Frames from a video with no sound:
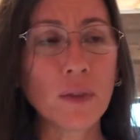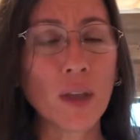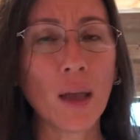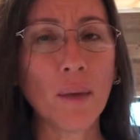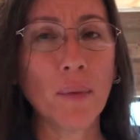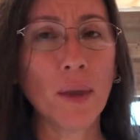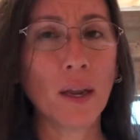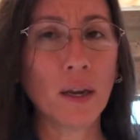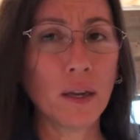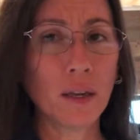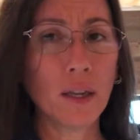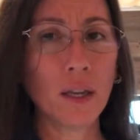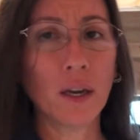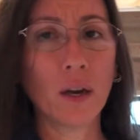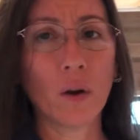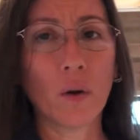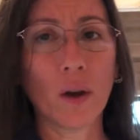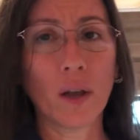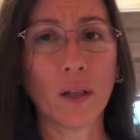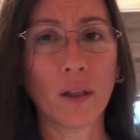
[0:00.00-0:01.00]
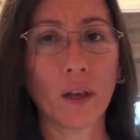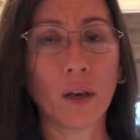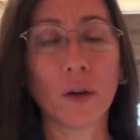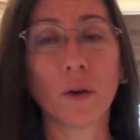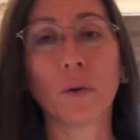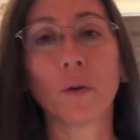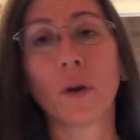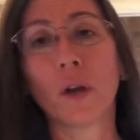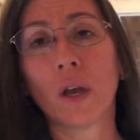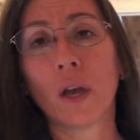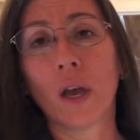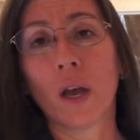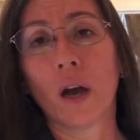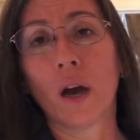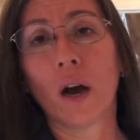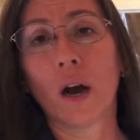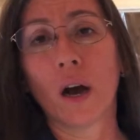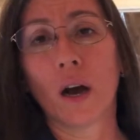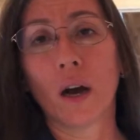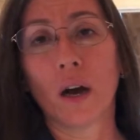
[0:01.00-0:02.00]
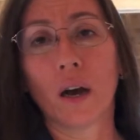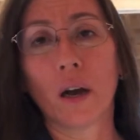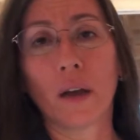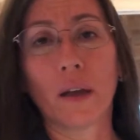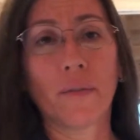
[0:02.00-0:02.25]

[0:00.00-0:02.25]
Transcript: I mean, you know, hello, uh,